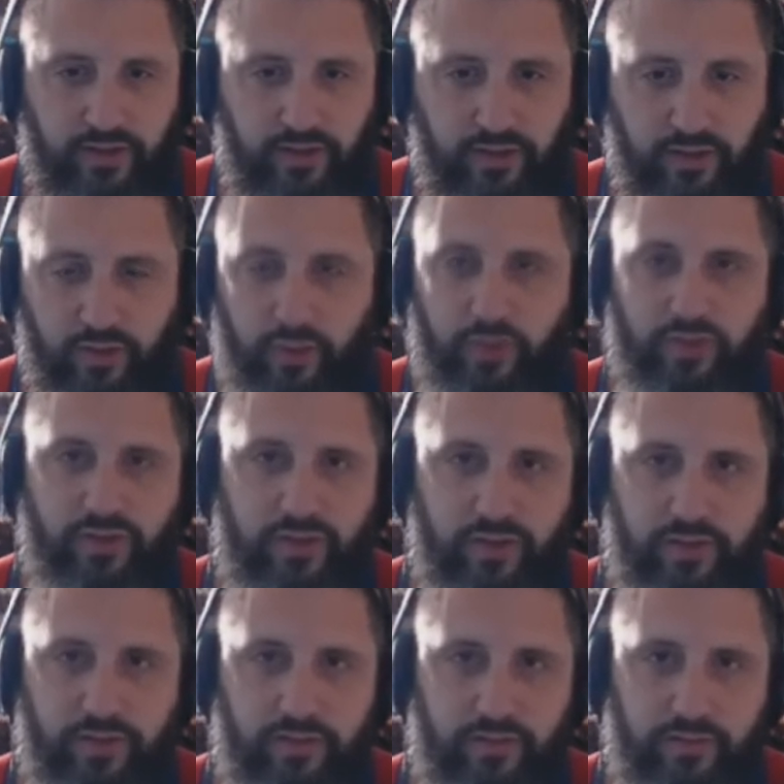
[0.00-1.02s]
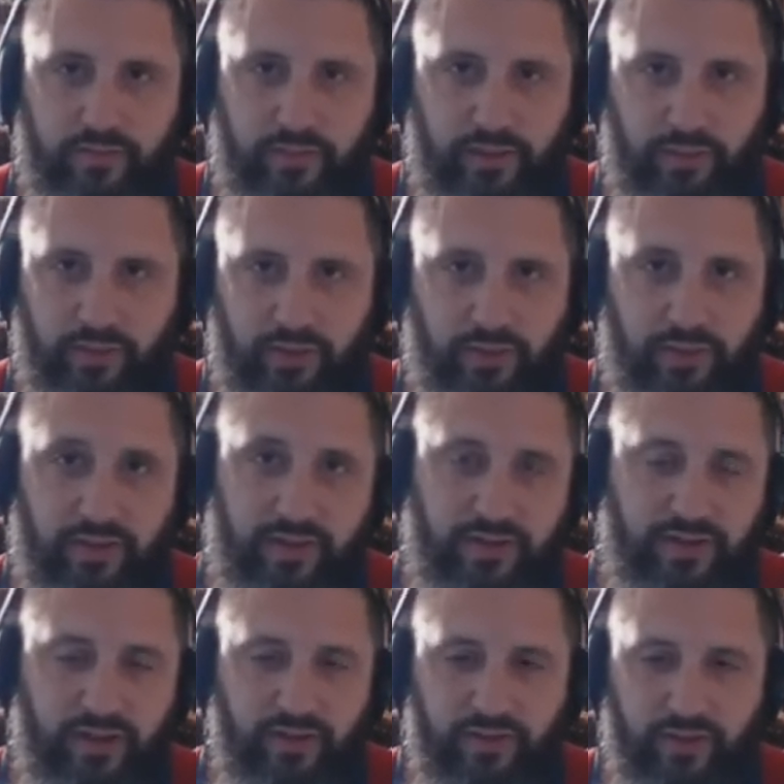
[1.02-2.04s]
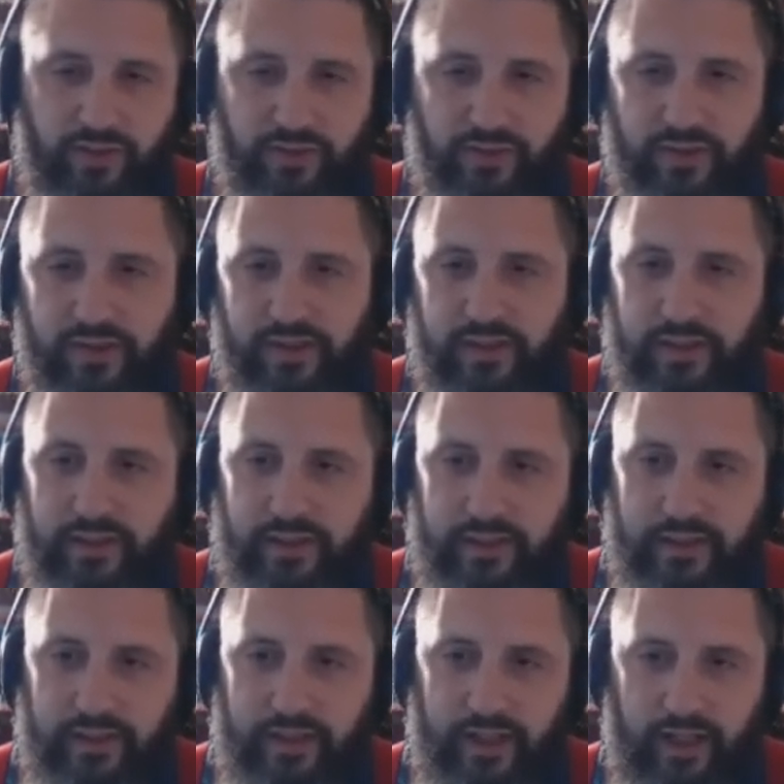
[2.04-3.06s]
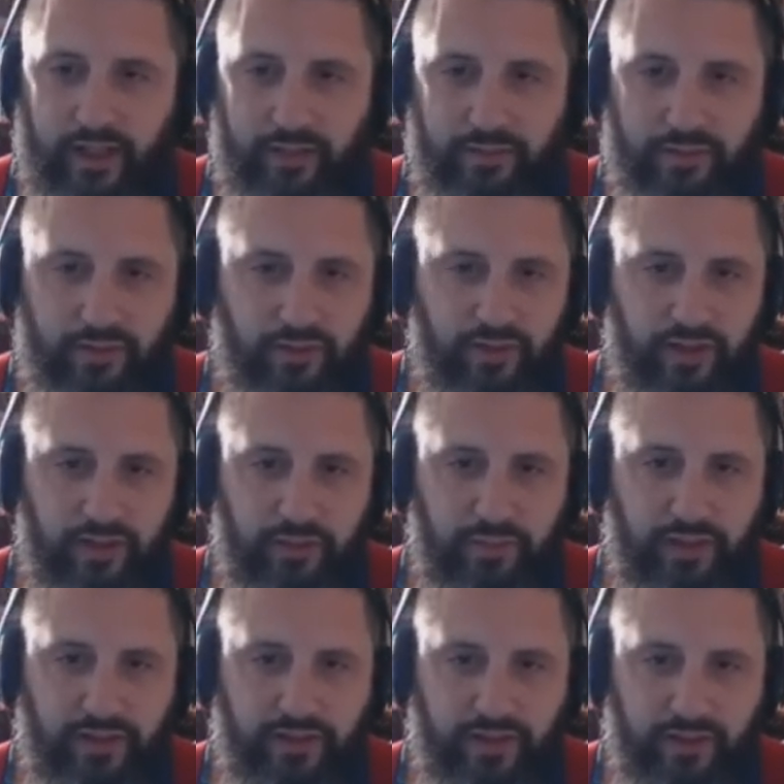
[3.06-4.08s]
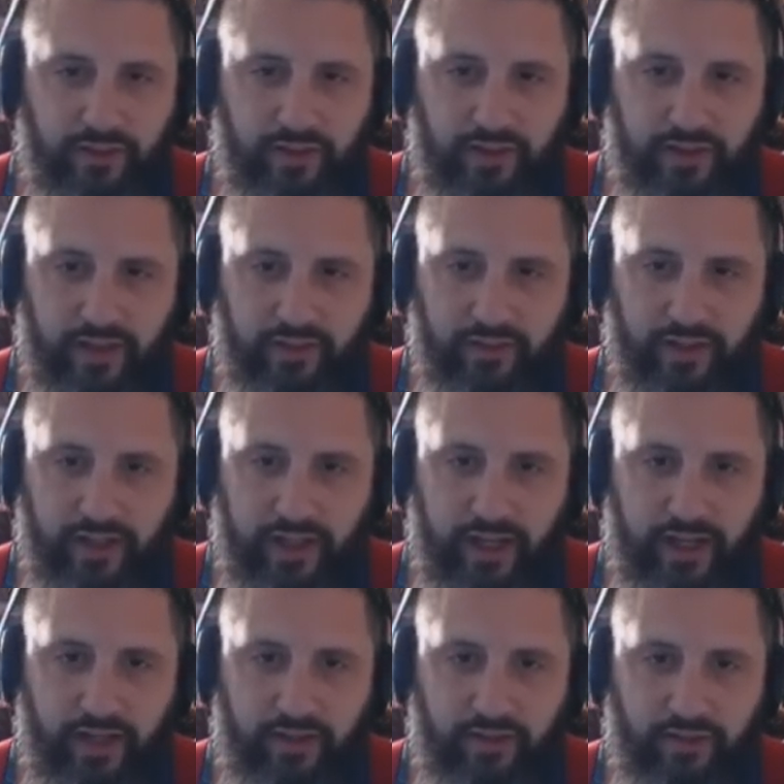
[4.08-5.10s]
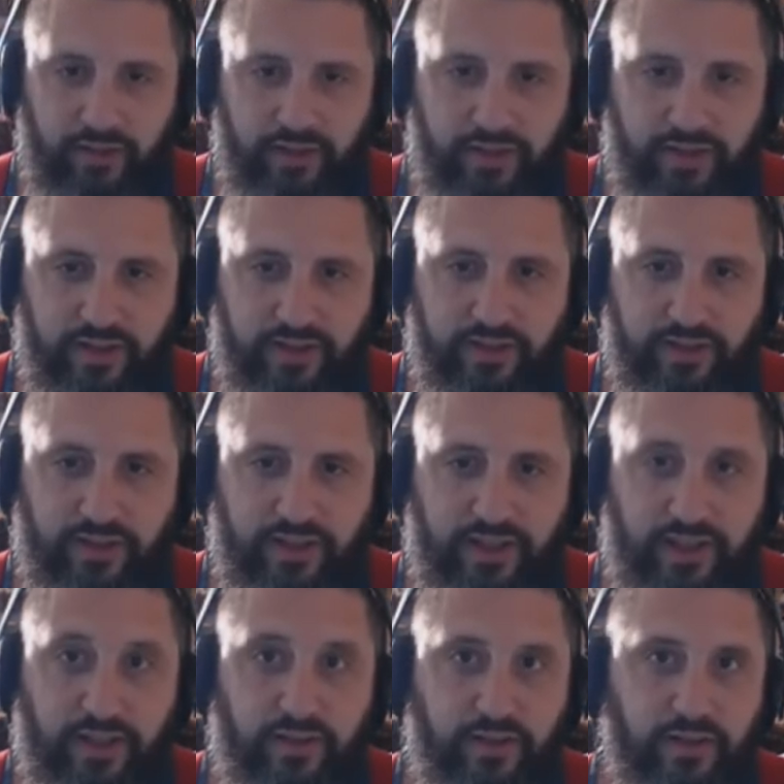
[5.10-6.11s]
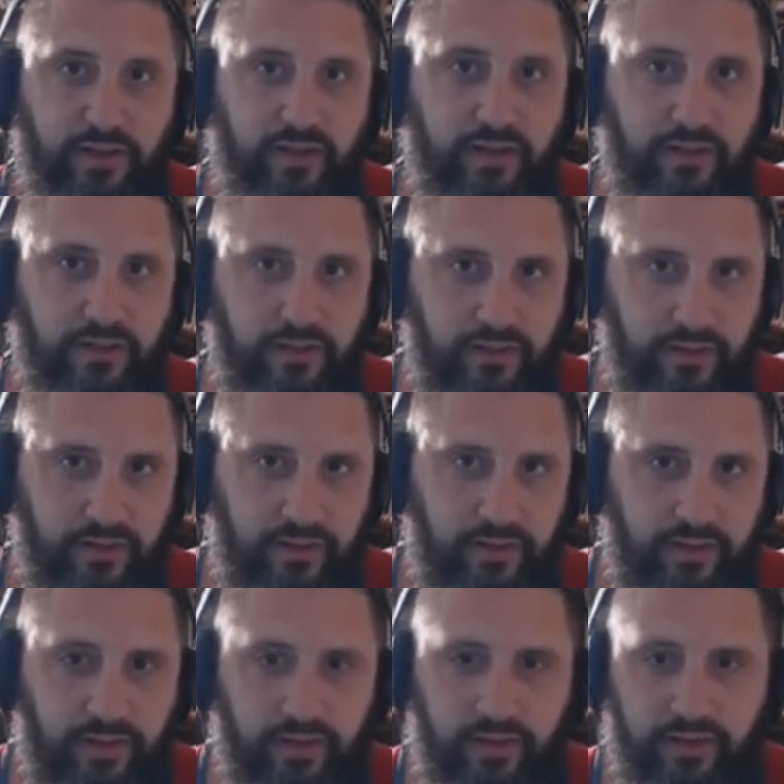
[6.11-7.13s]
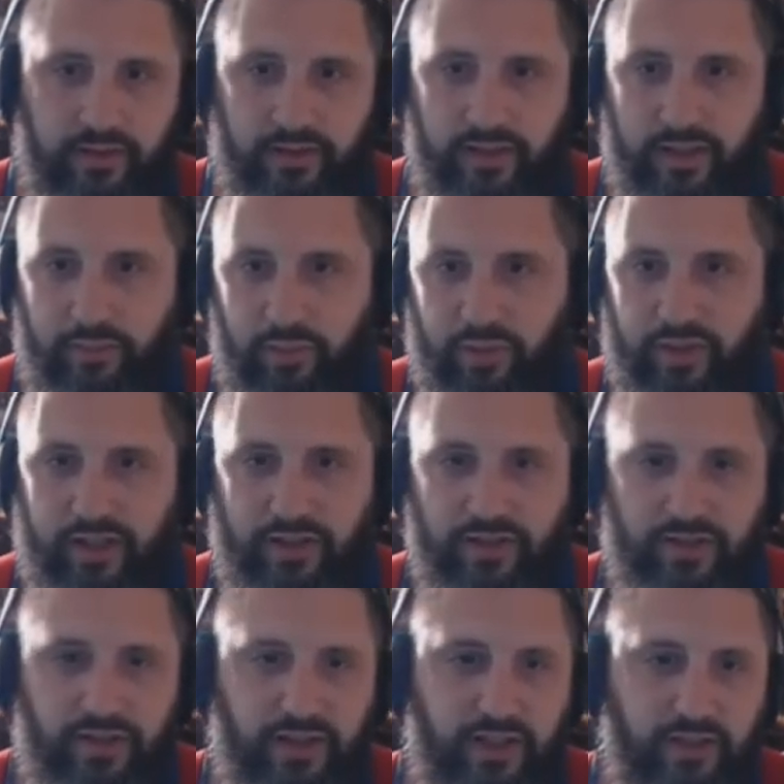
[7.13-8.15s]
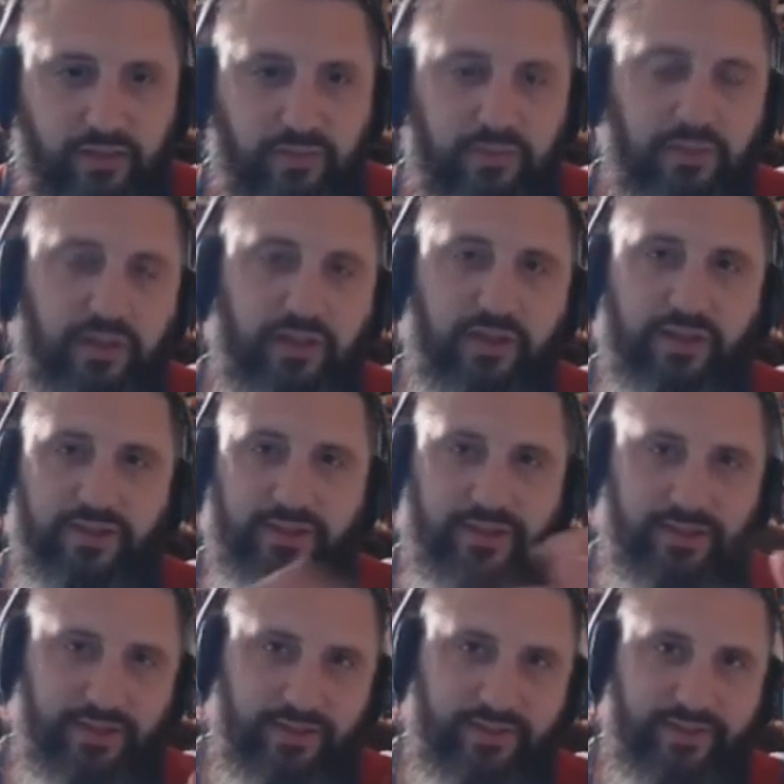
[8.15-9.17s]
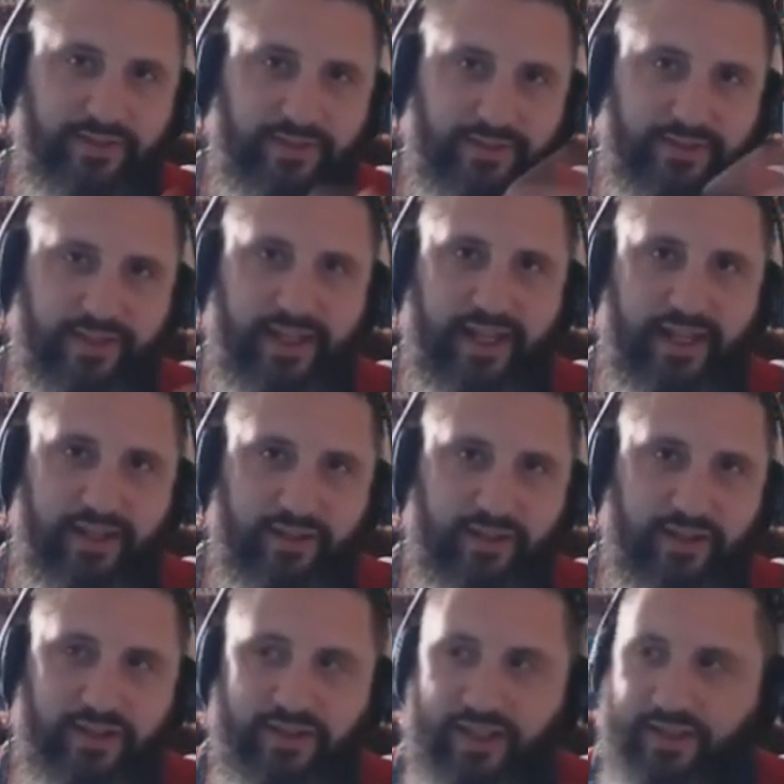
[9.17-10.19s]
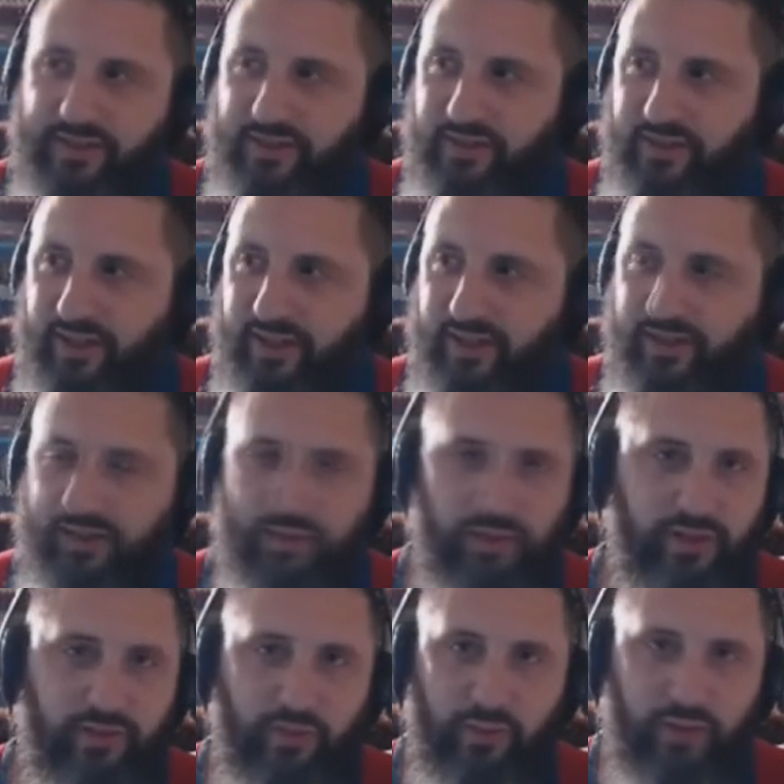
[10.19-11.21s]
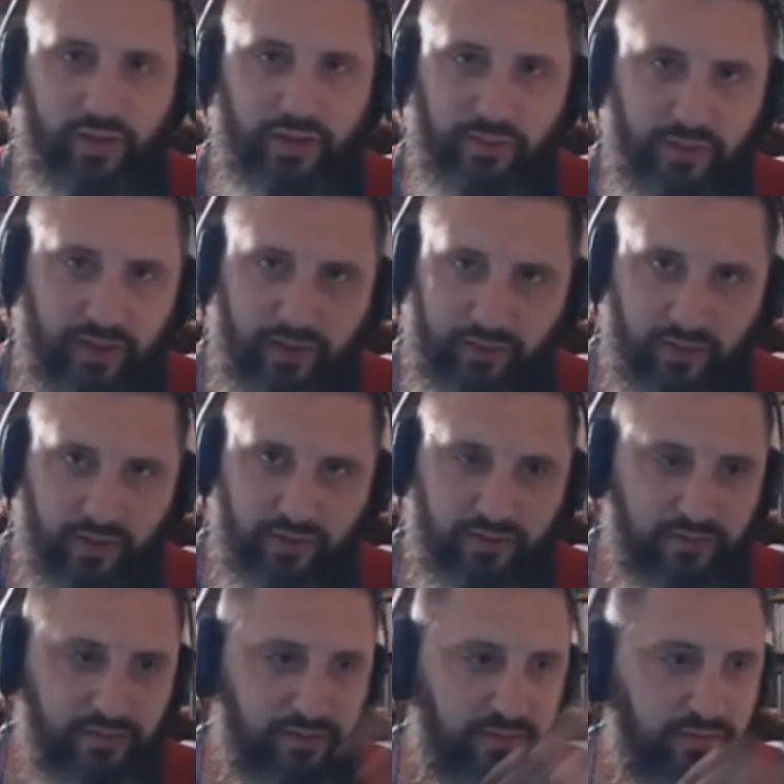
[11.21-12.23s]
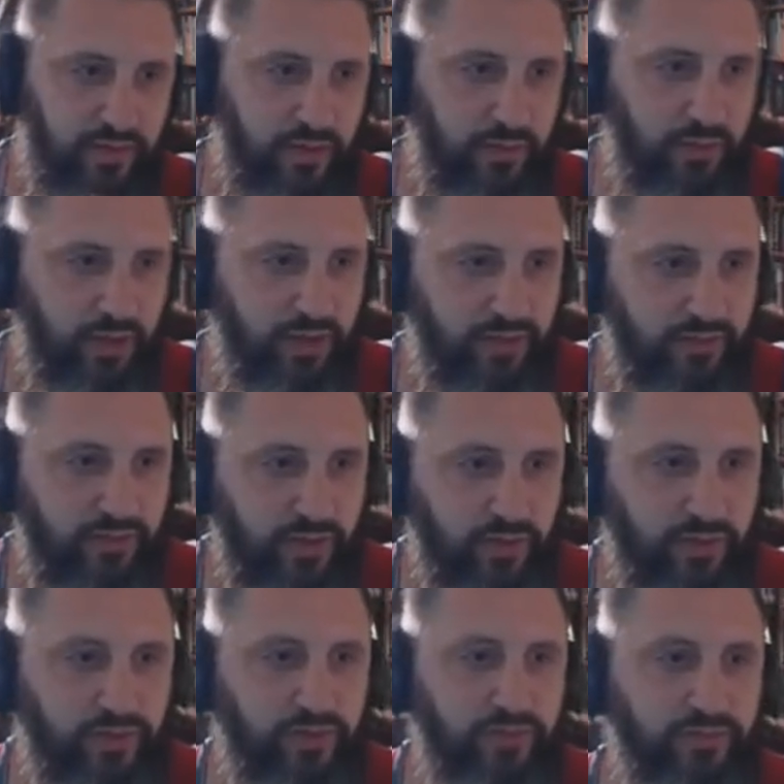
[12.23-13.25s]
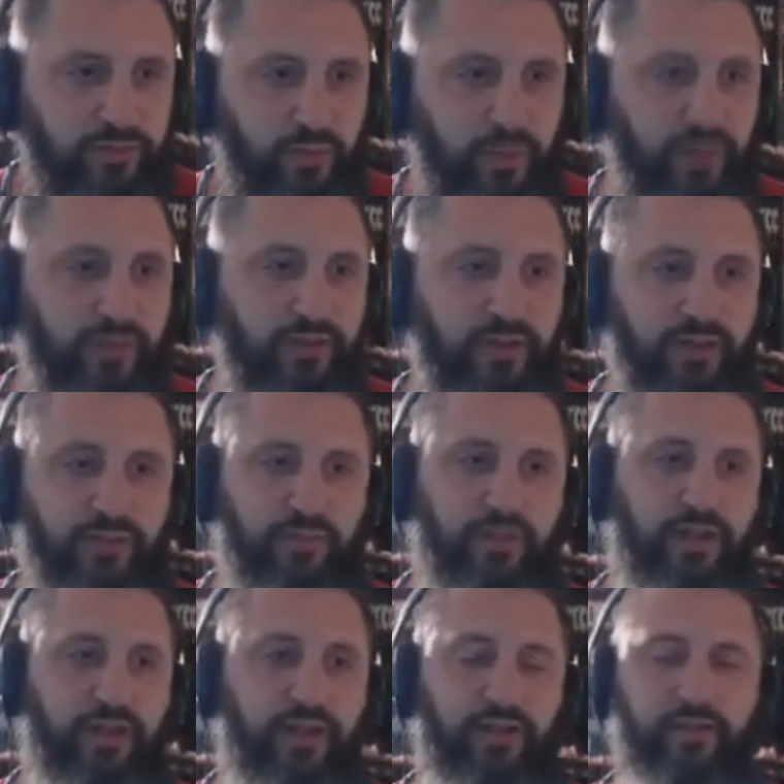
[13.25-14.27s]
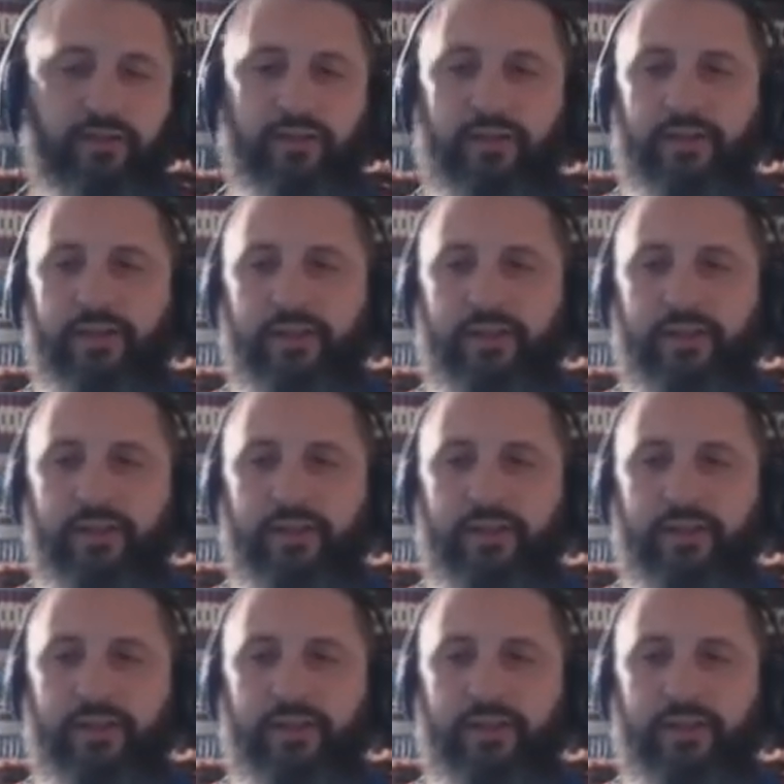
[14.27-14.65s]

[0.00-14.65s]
These shorts that people do with their cell phones. Little clickbait title here. Get ready, Antichrist is here. Okay, boy, that should get them, because this Antichrist has a son or whatever it was, went over 1 million views or whatever it is by now,